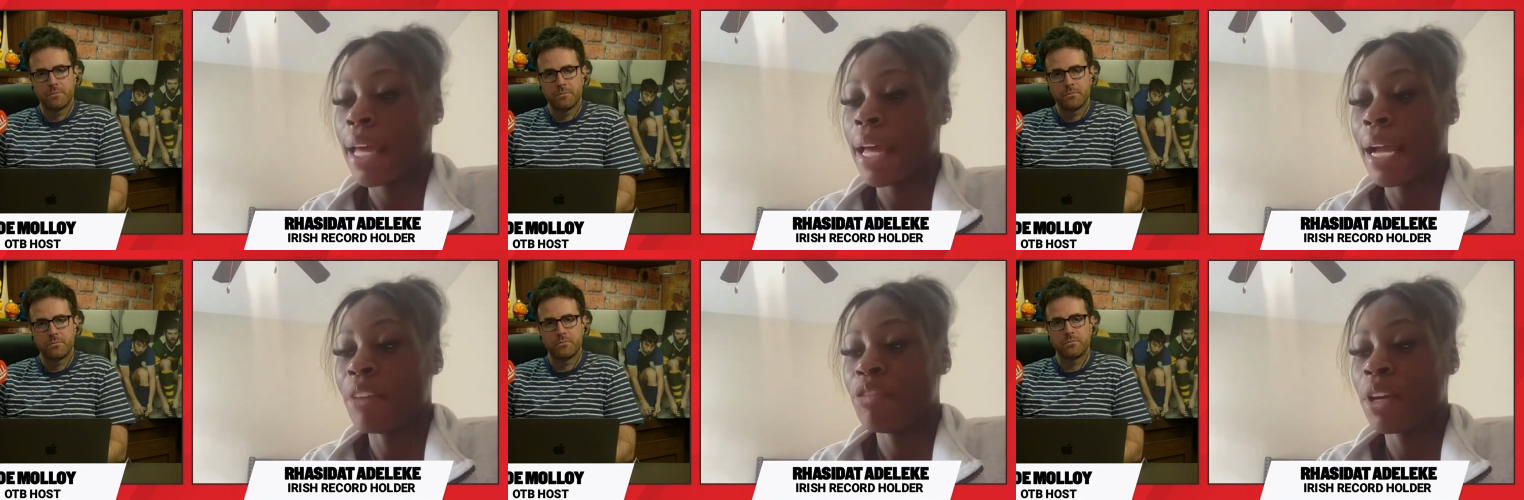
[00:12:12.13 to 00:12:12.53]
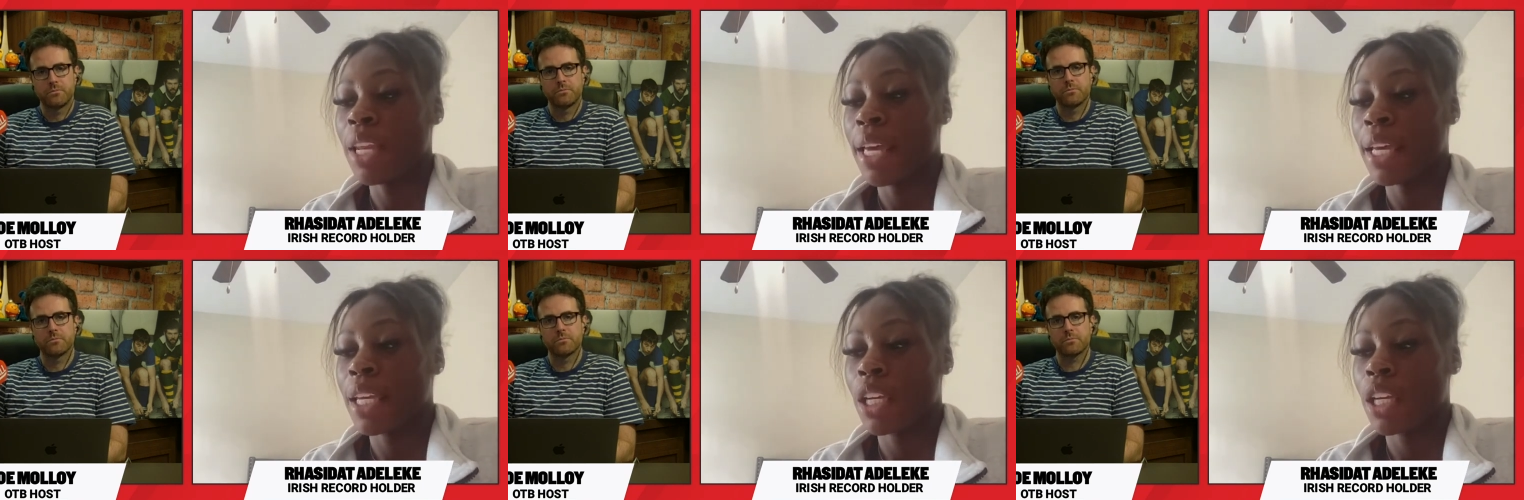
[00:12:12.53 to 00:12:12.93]
Speaker 1: I
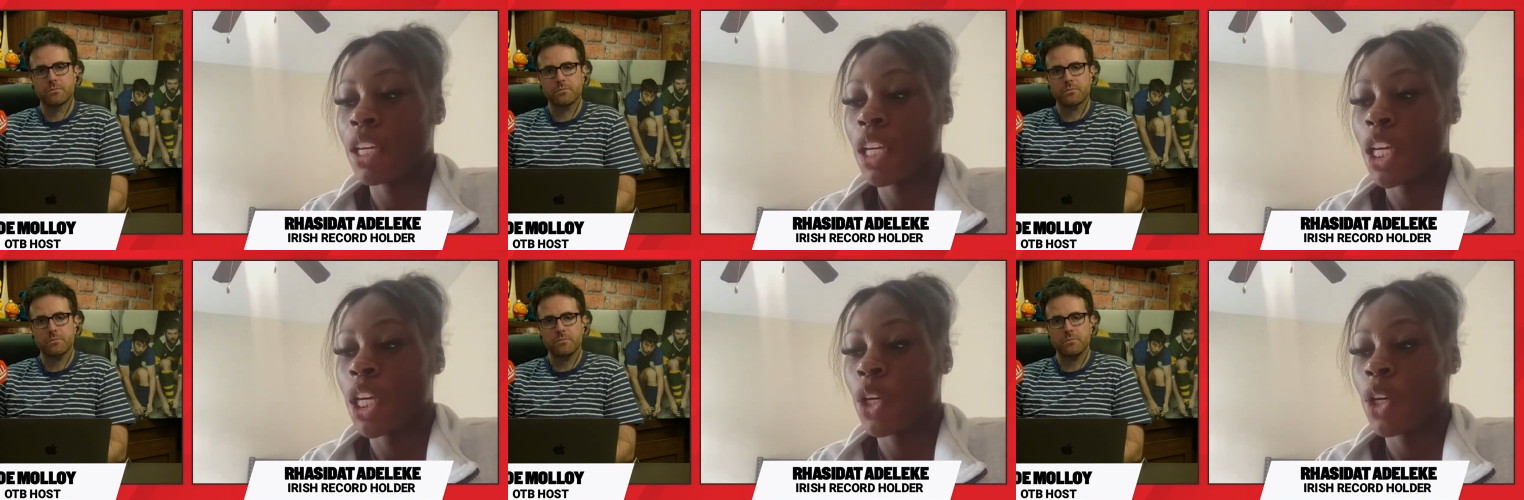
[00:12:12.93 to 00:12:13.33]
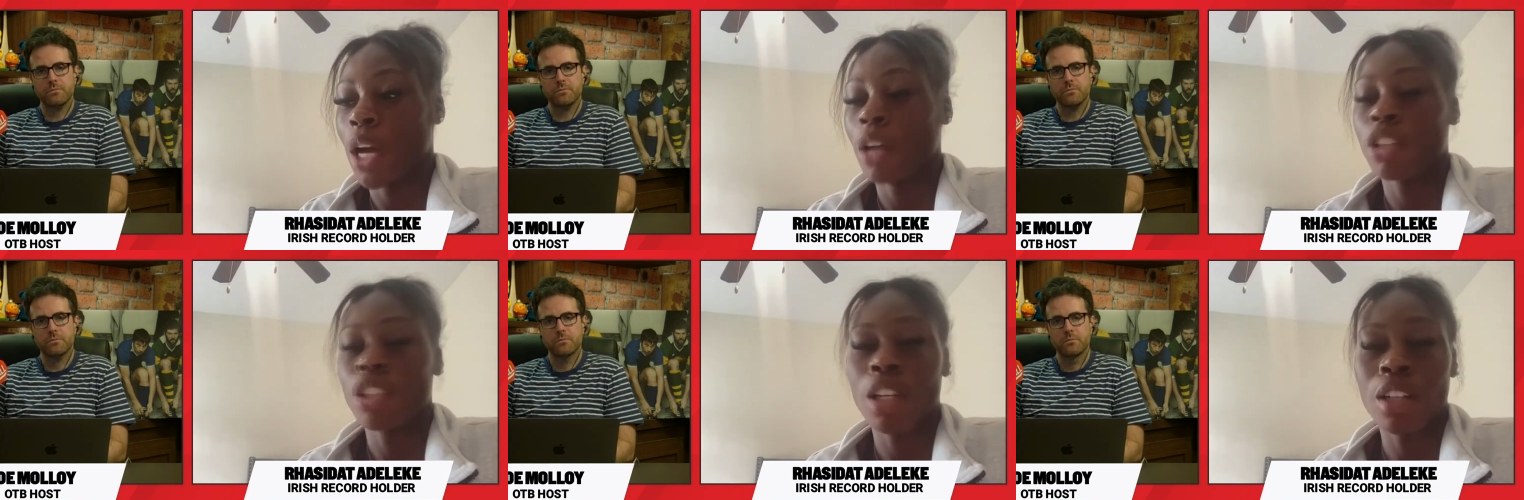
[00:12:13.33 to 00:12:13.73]
feel like
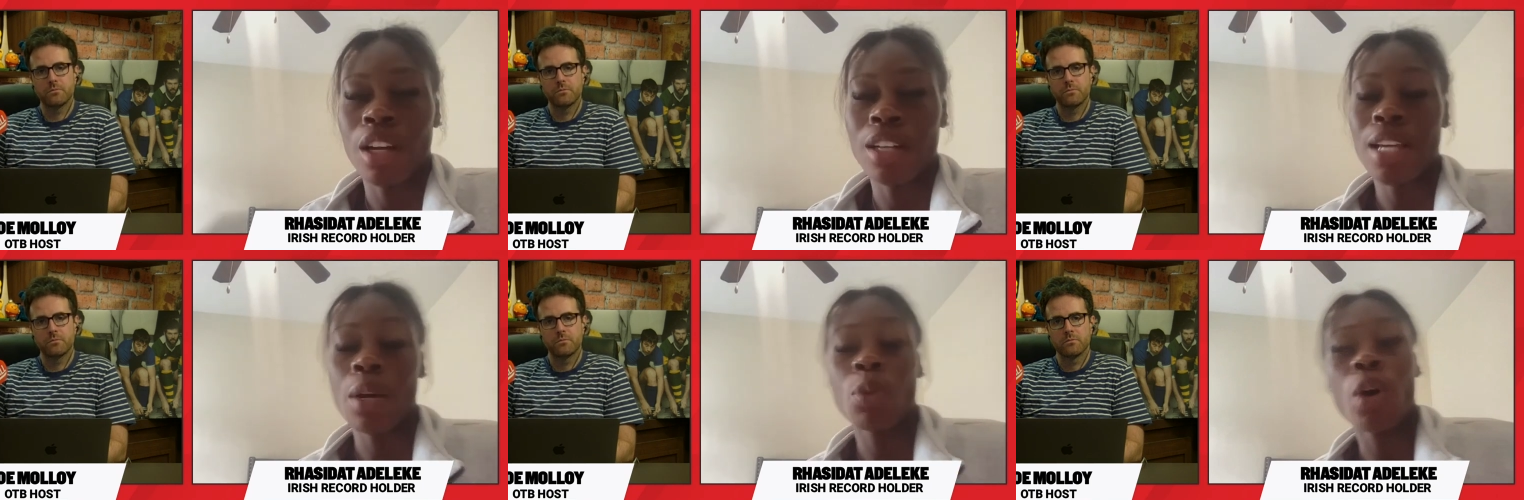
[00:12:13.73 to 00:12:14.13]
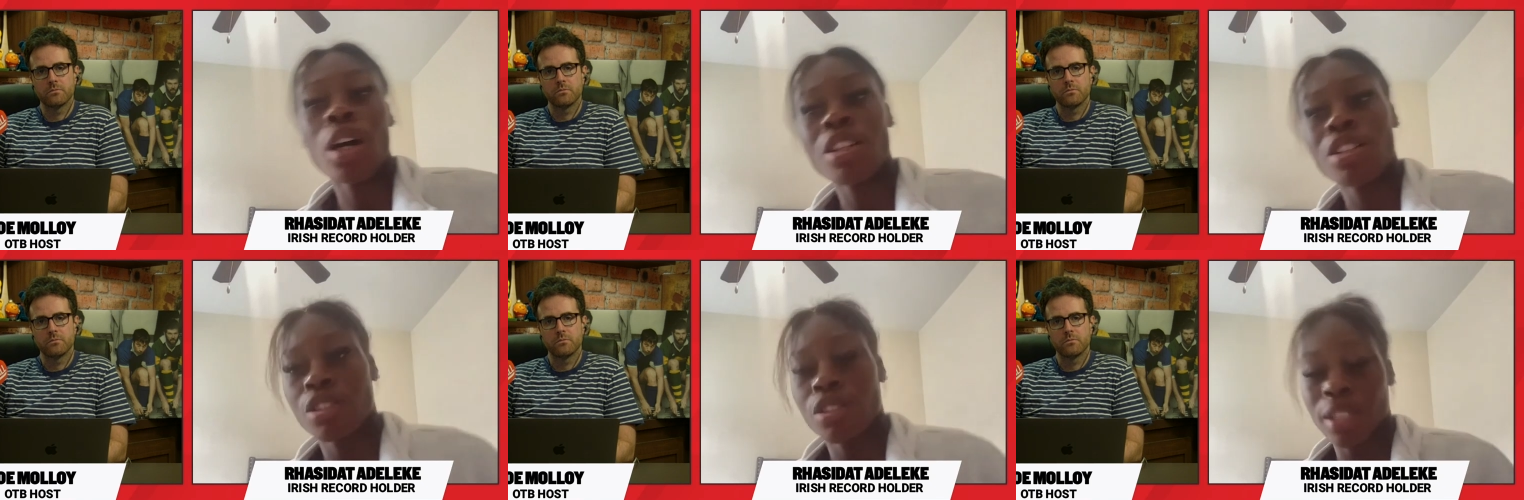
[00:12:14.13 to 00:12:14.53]
because I
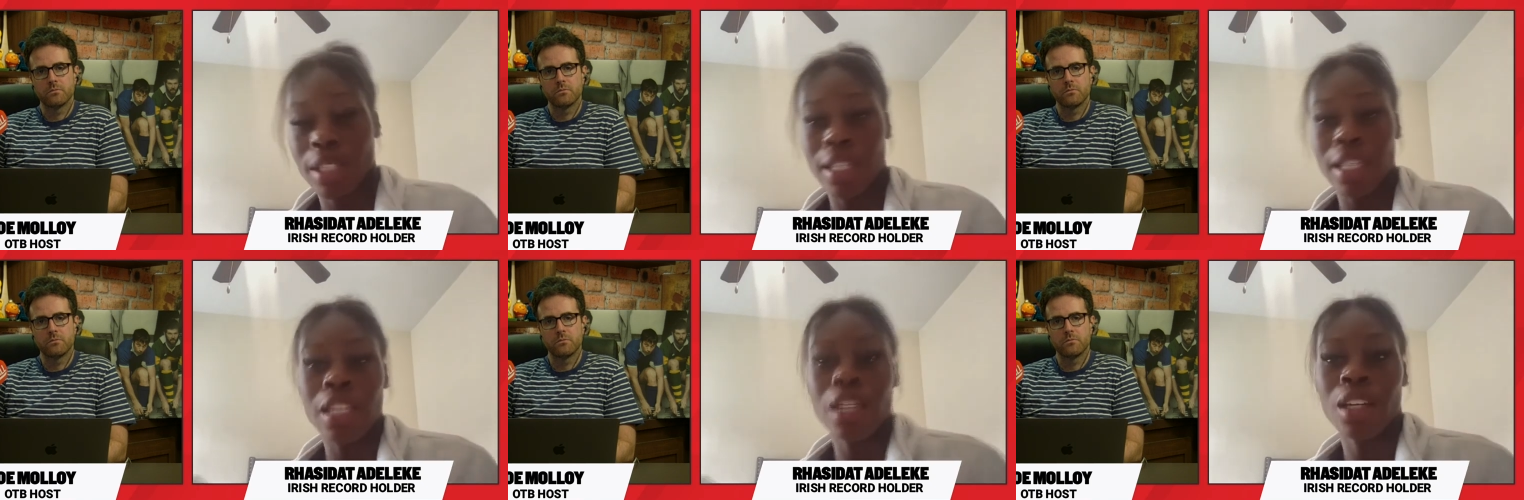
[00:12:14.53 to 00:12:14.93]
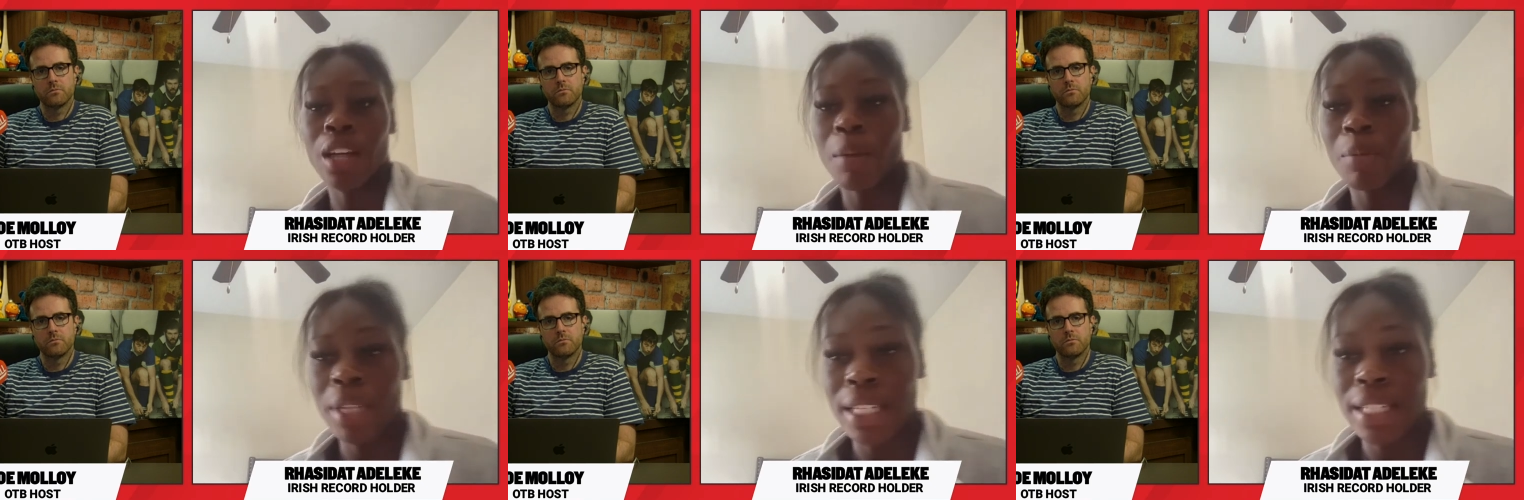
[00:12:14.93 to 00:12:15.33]
was studying
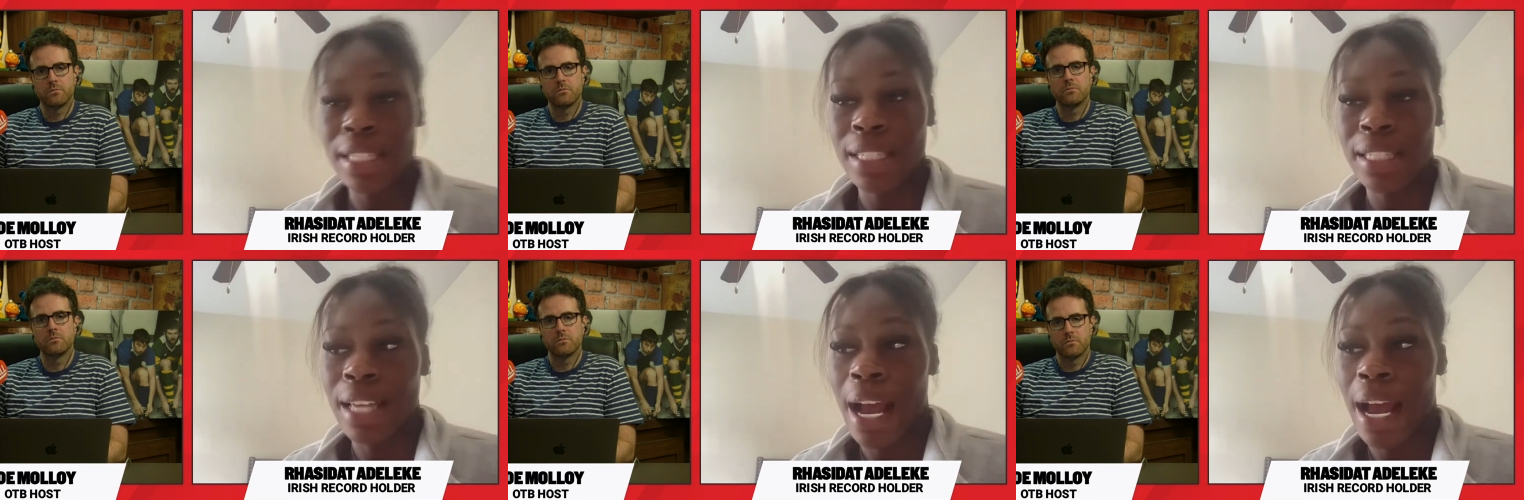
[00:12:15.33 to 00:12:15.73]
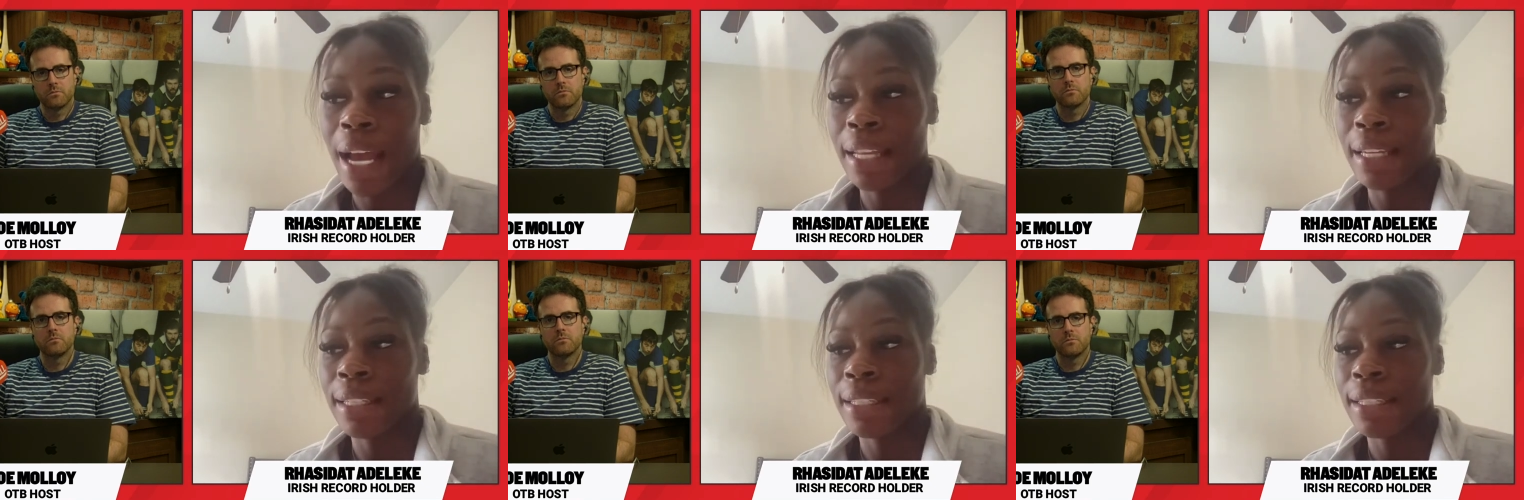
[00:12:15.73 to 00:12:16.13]
economics
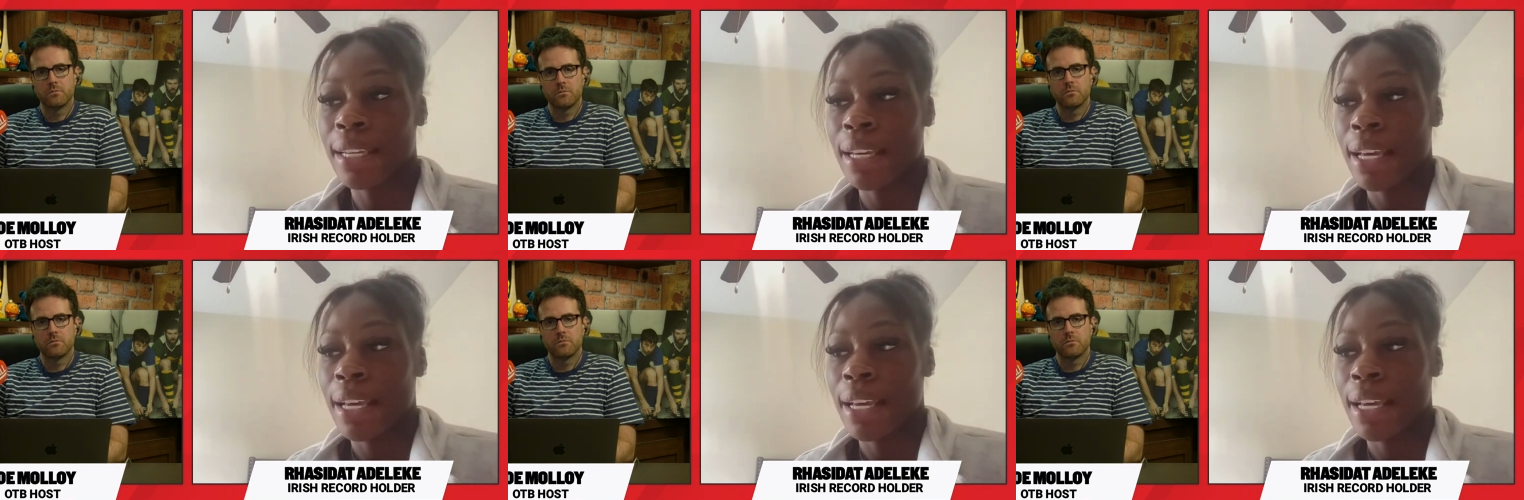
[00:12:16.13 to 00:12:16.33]
and